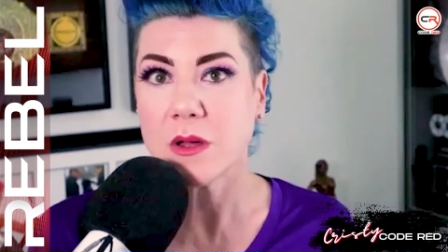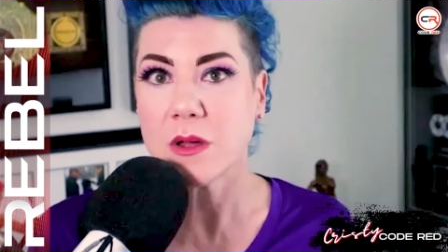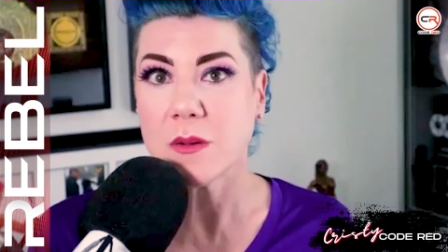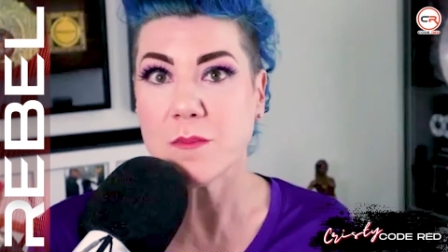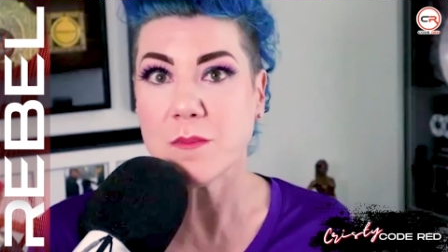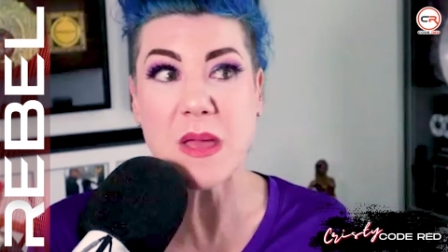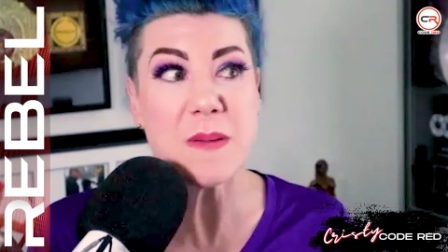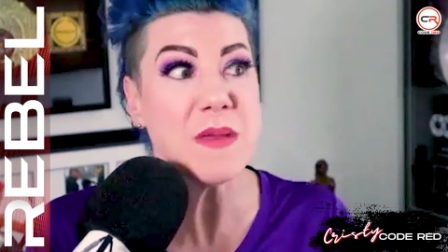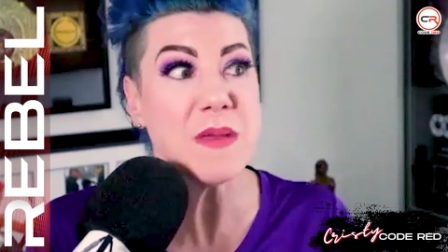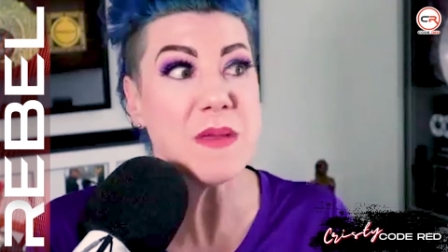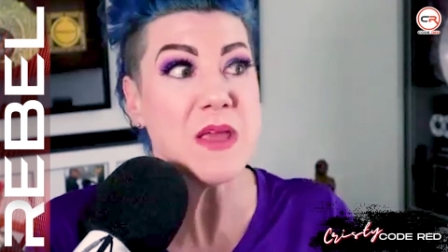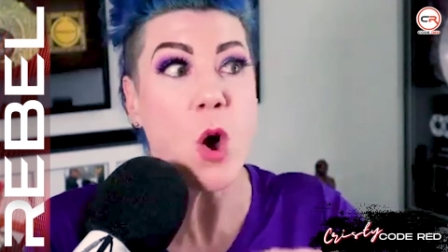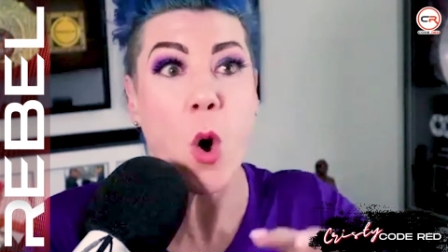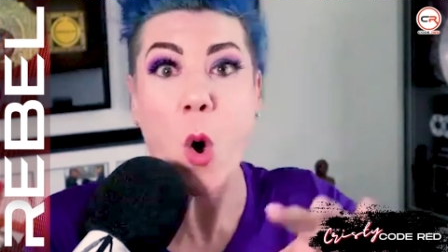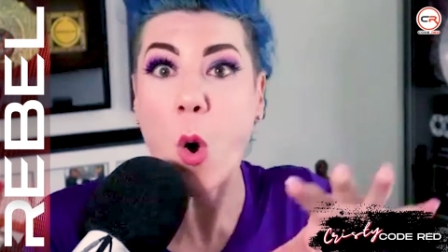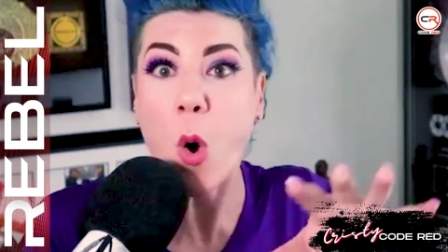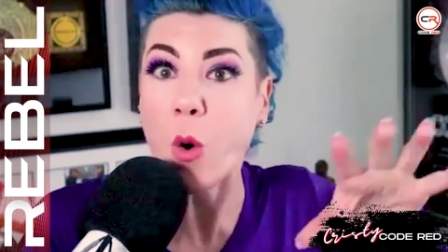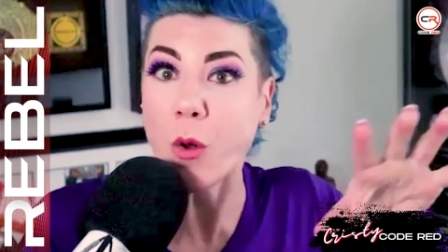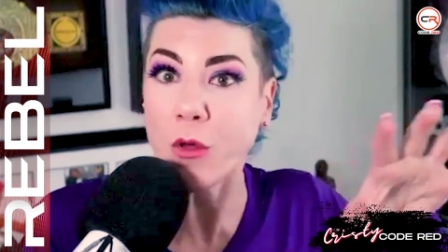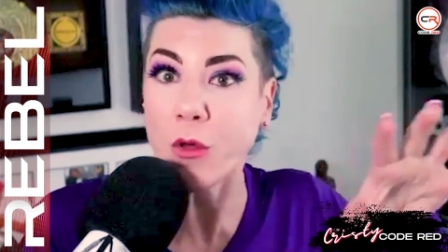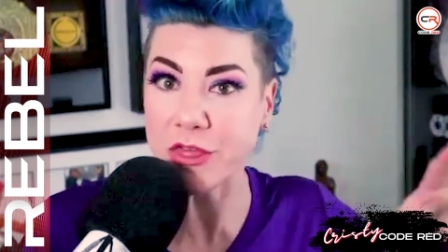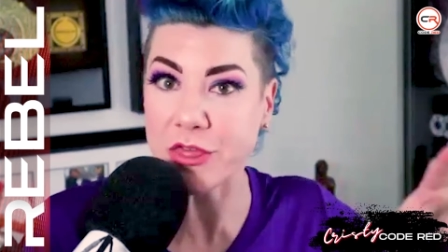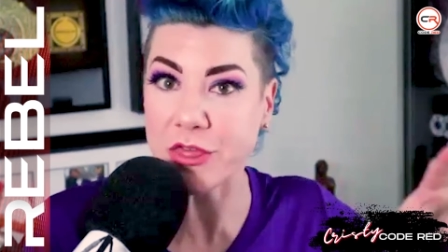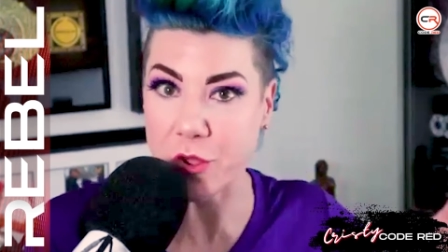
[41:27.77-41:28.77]
maybe
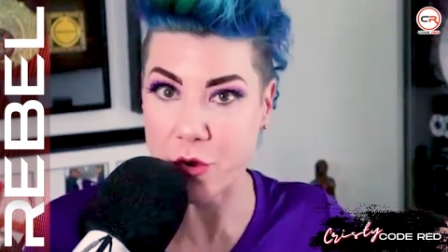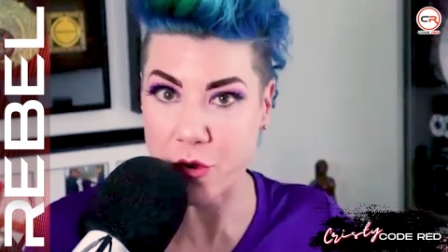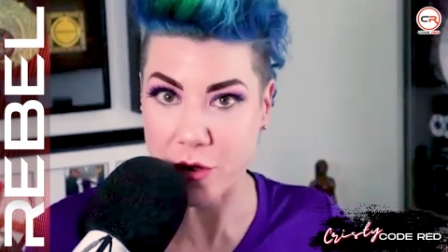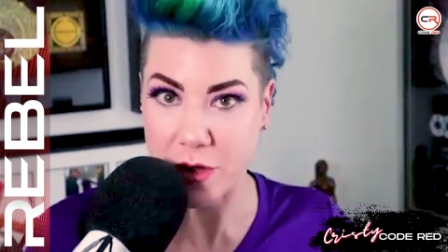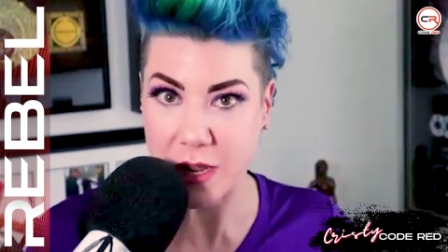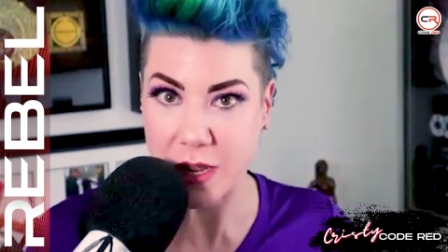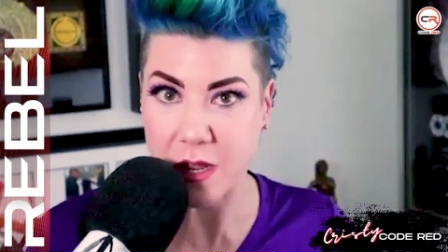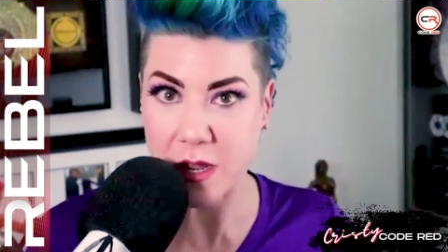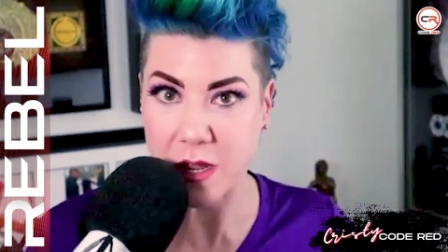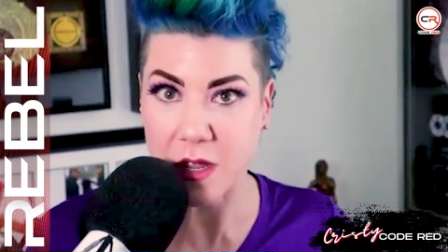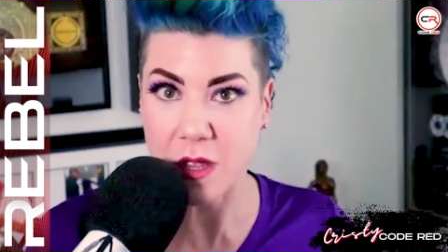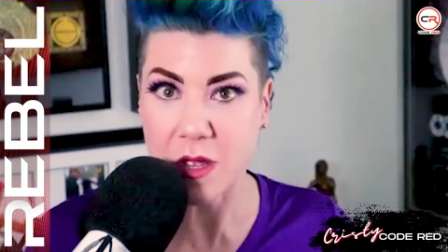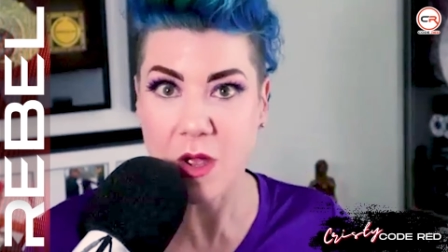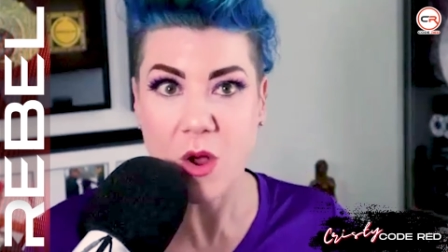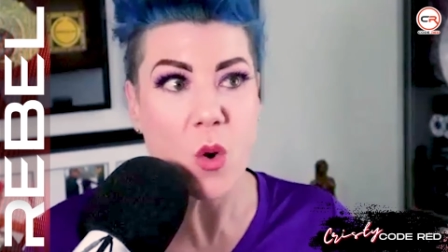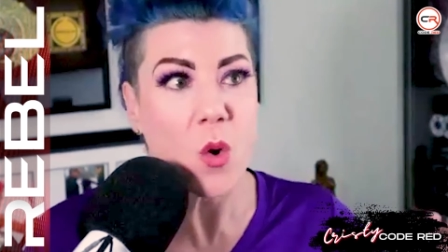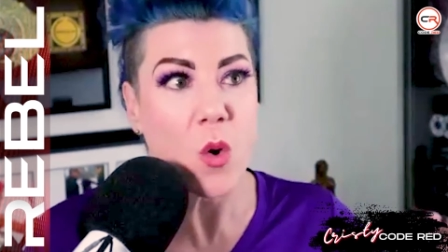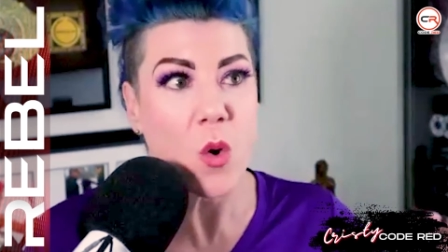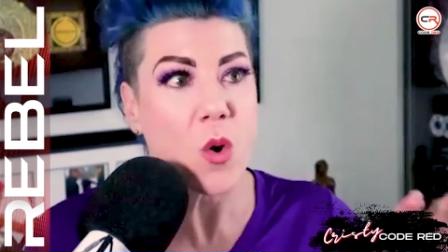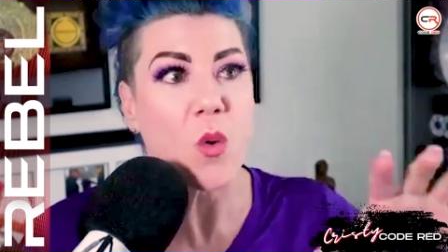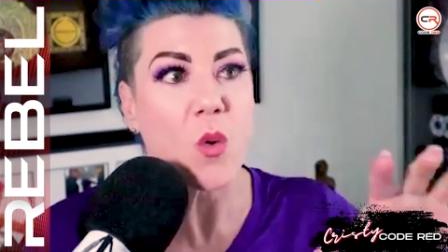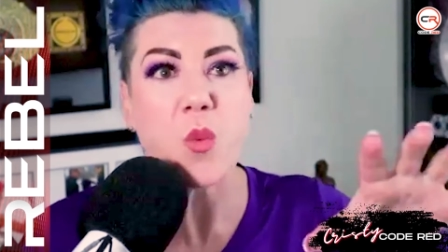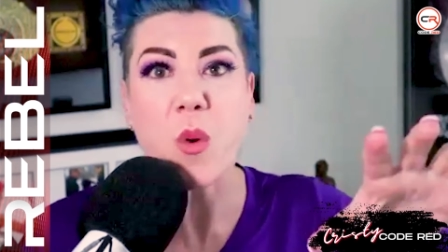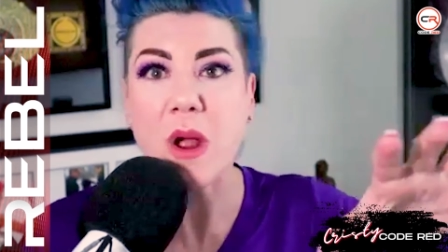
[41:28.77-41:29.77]
whole 30
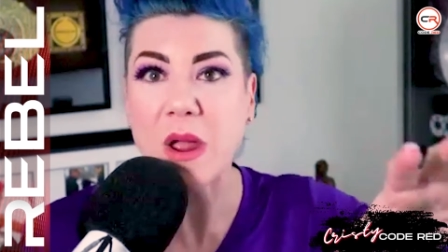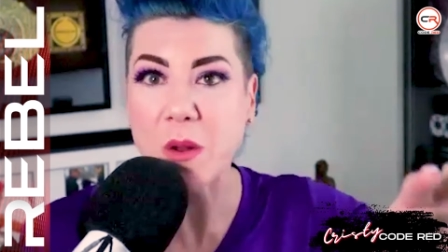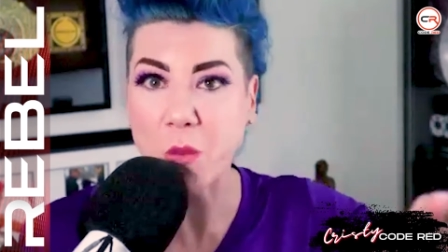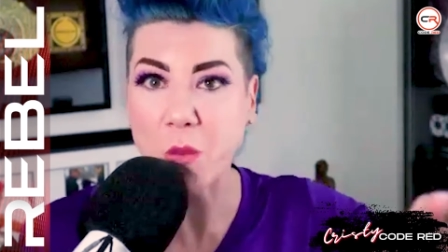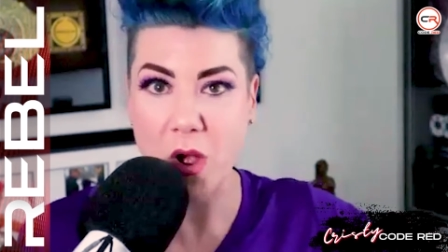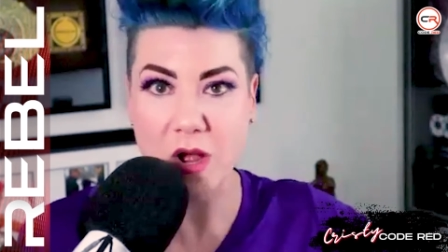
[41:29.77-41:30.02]
or weight